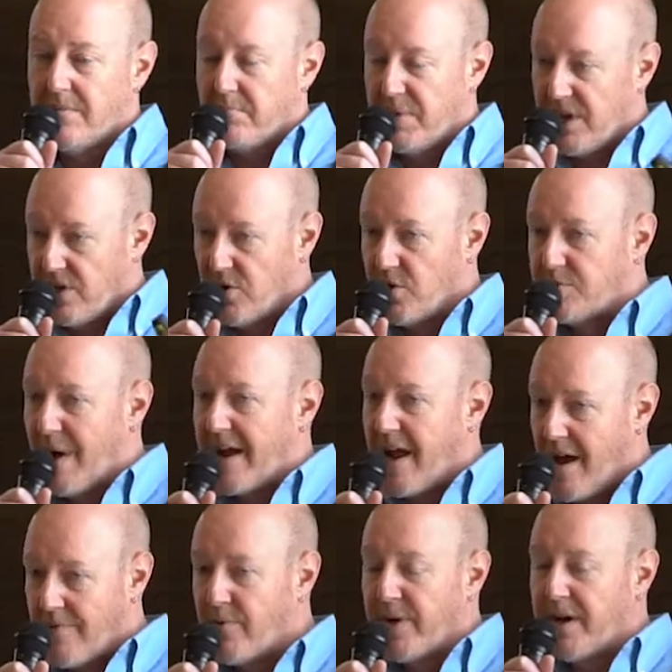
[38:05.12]
be used by
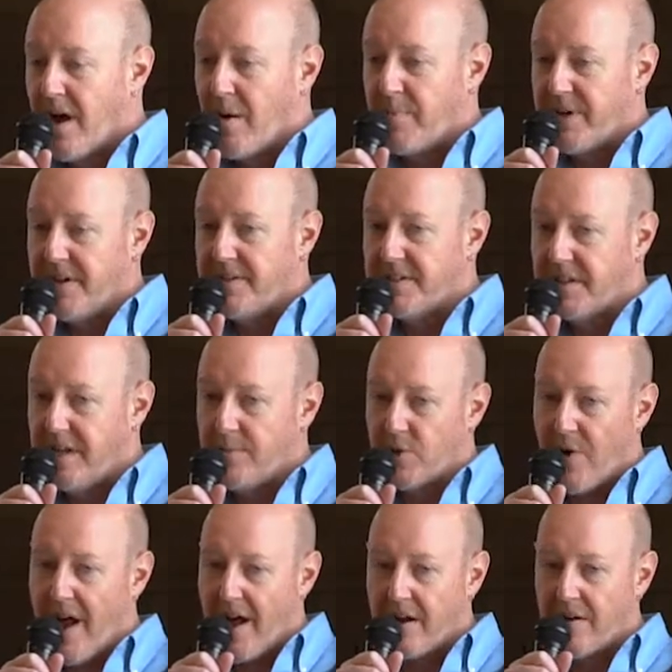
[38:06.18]
every company to keep
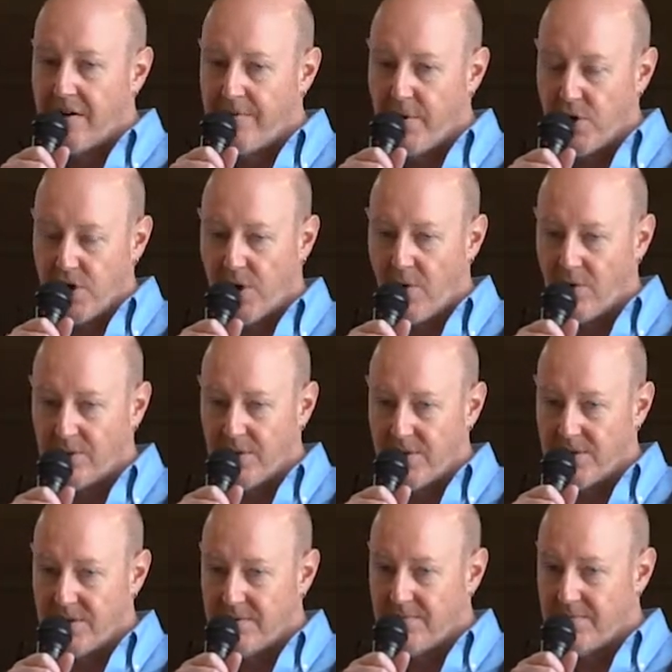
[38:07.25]
track of their
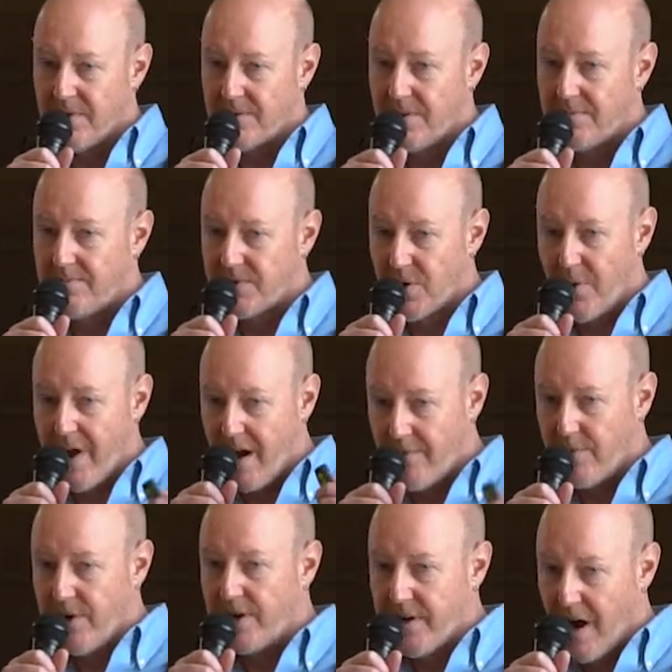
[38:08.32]
shareholders. So
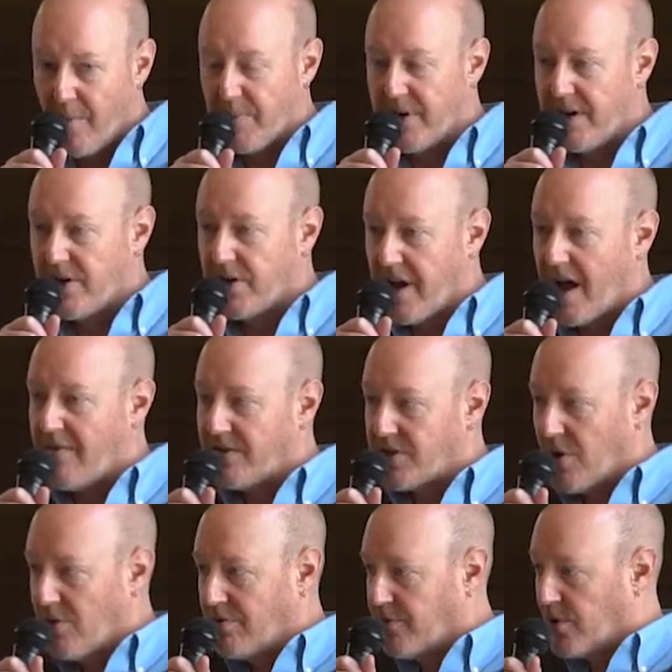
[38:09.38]
every company could have its
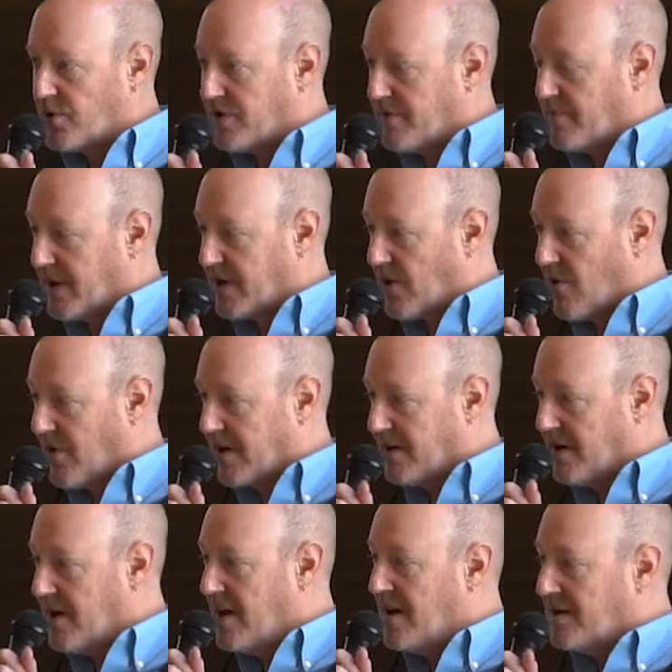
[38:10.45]
own version of
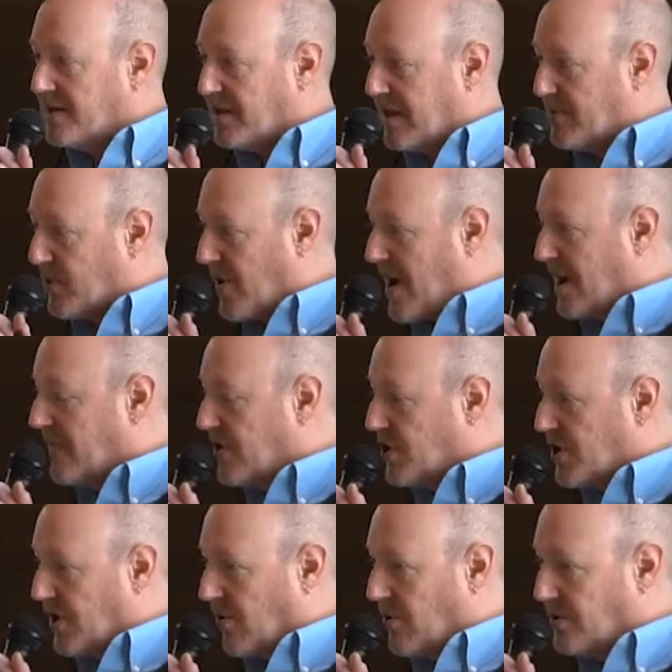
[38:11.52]
Bitcoin to keep track of its
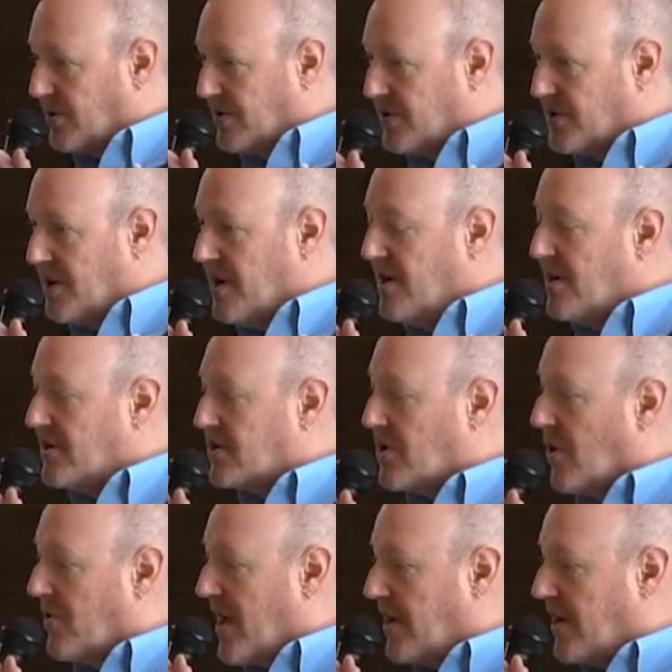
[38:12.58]
shareholders so